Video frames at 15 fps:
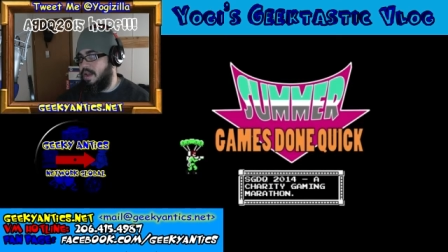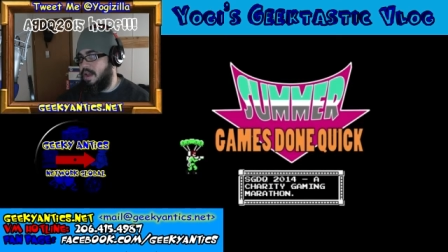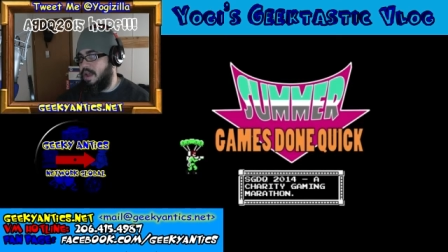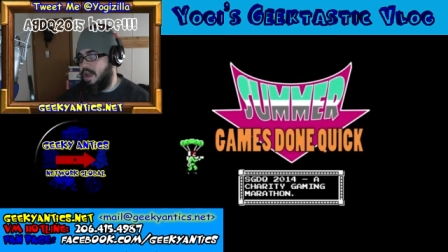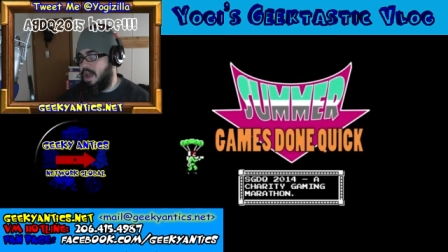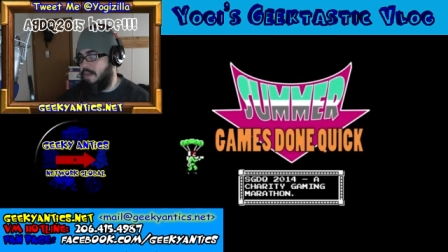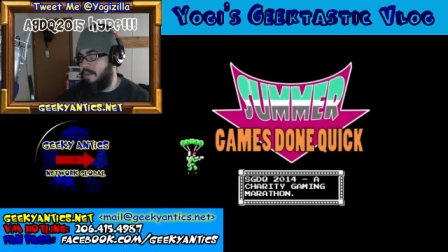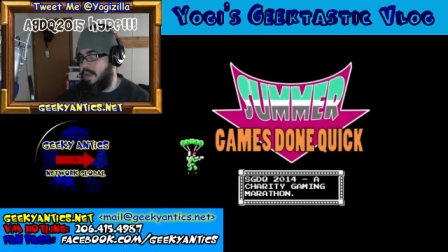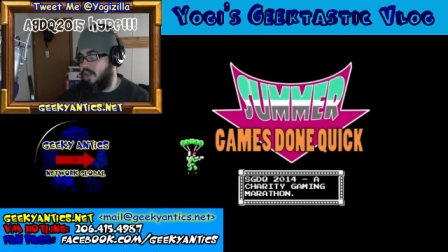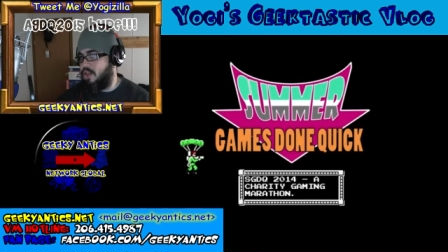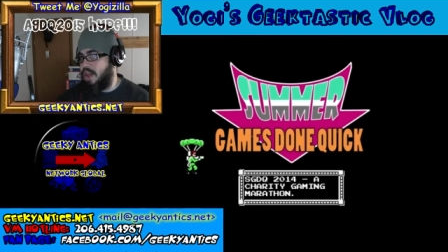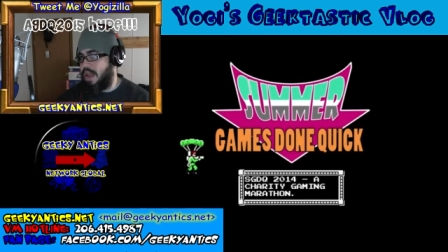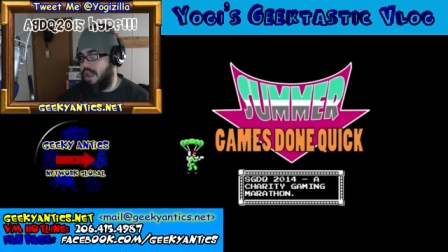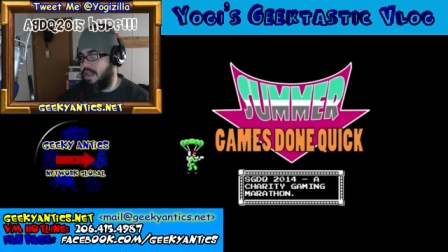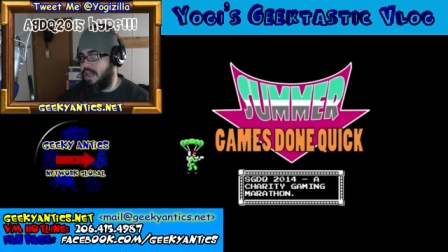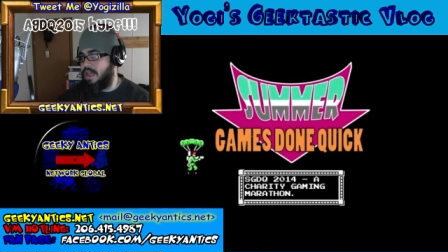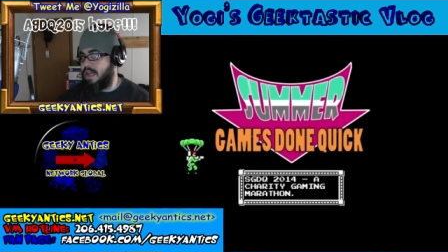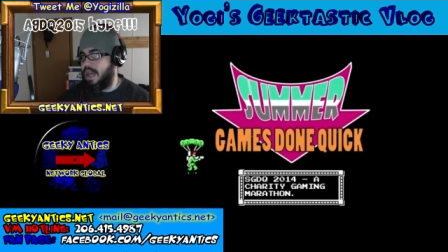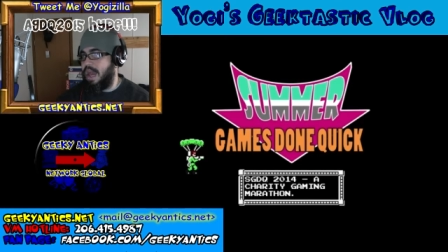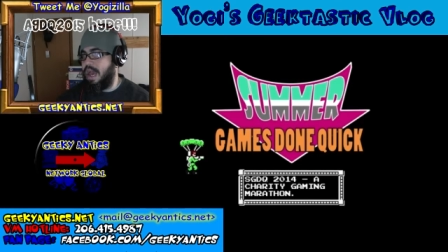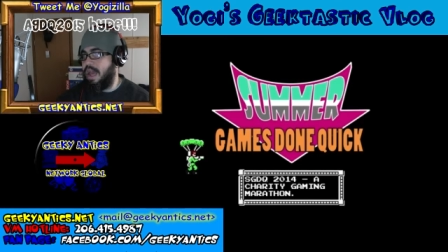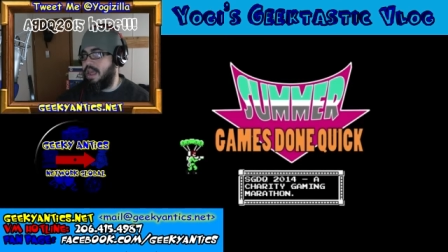gonna shout out these
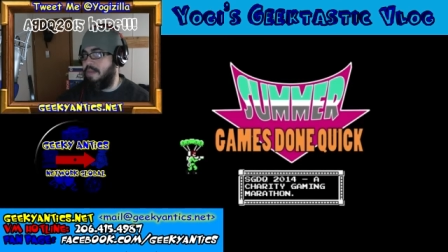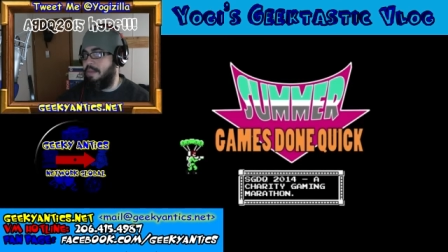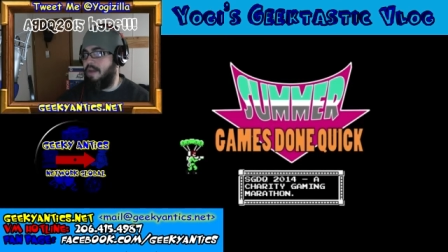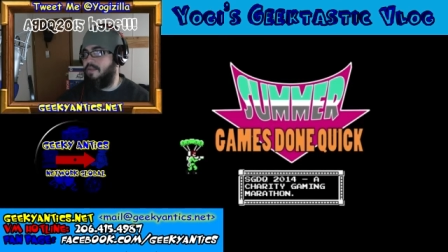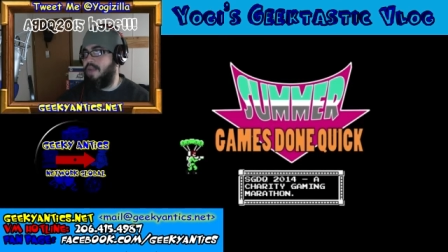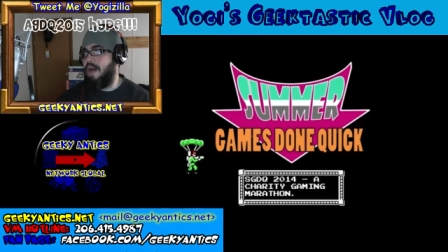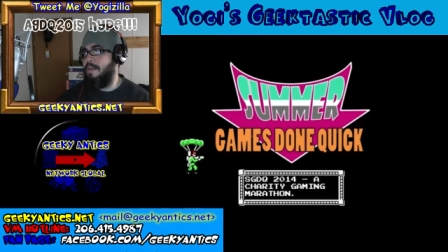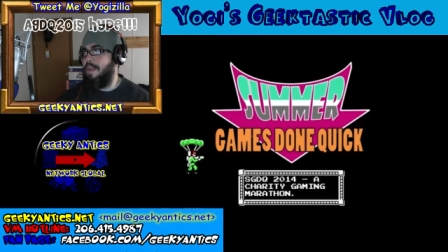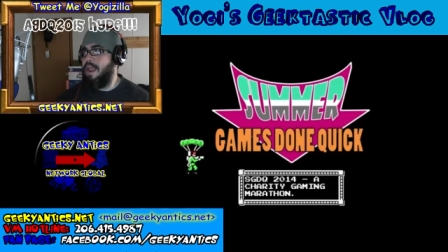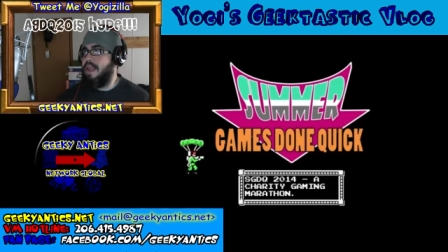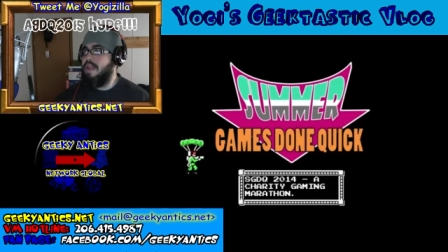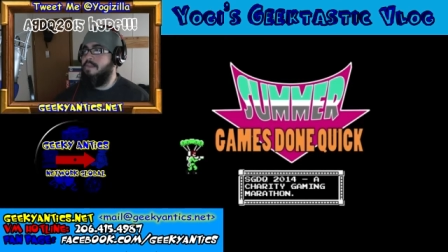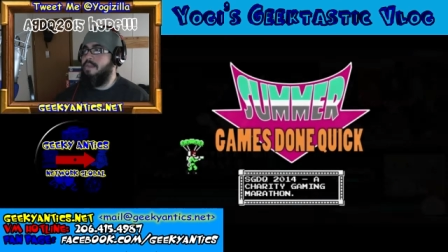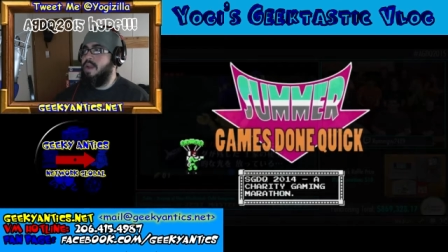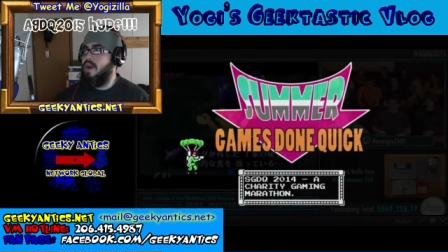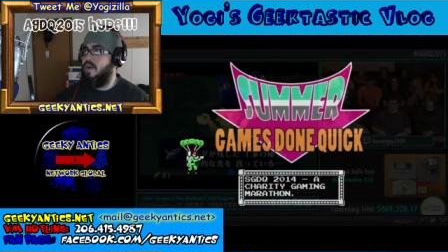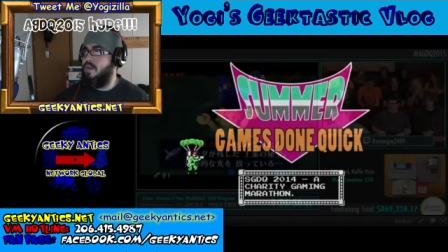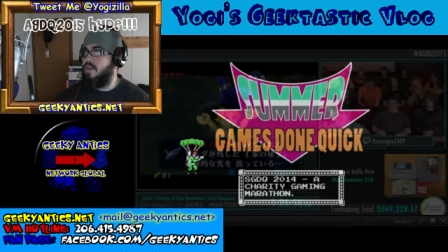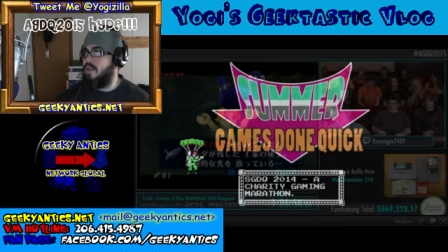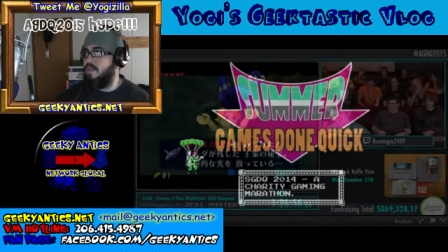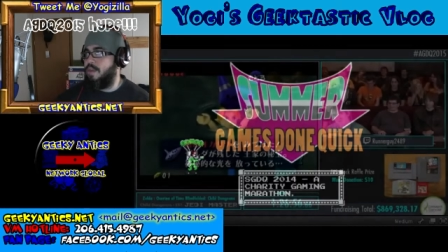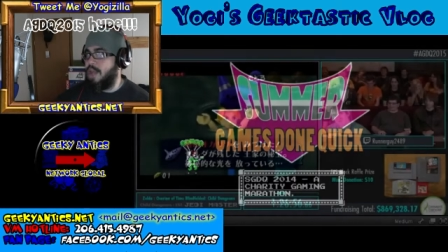guys on my vlog. I'm letting them know. So
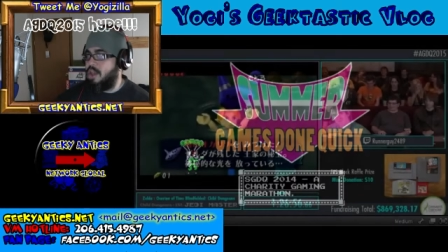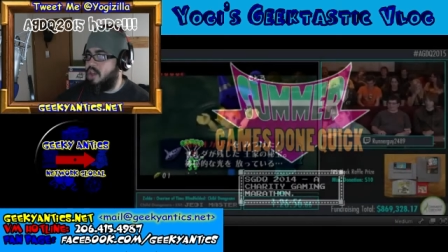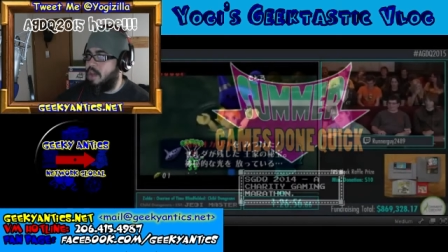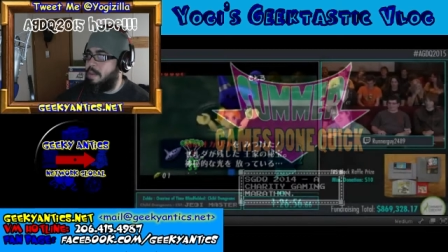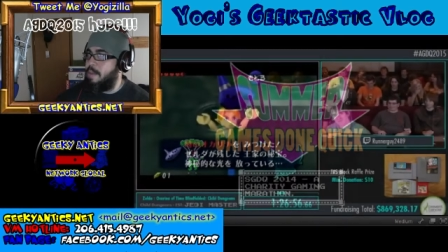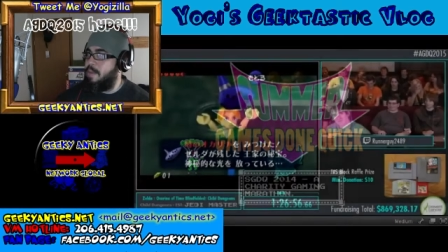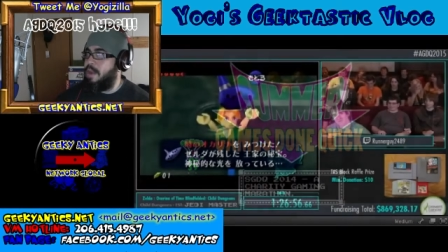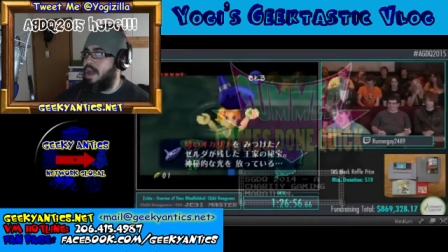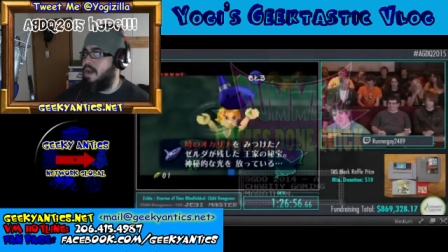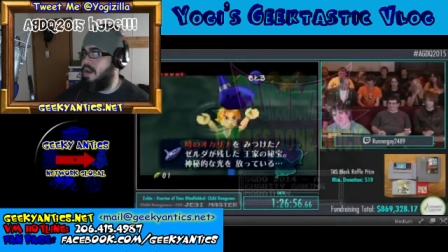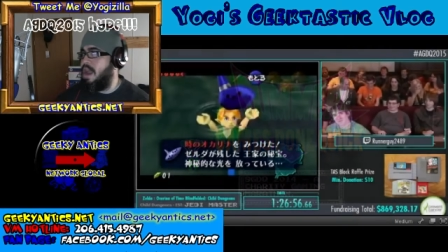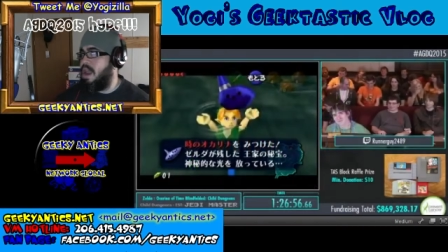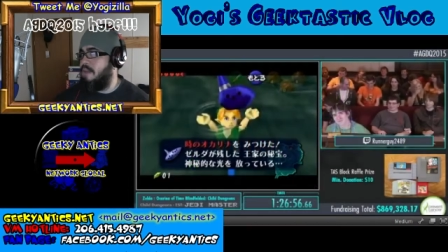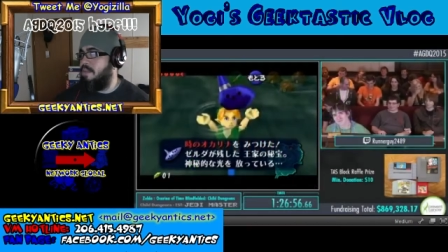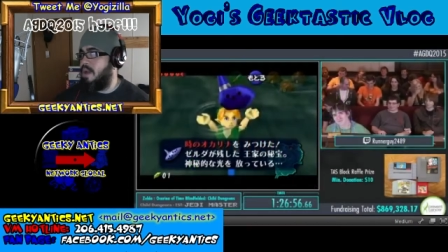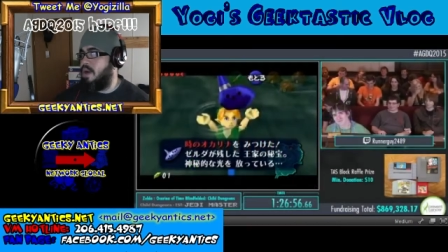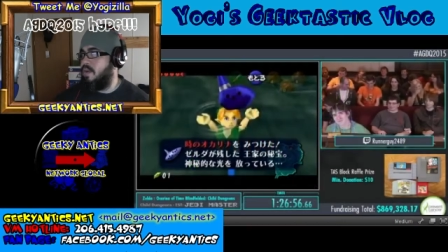when you shout people out, let them know.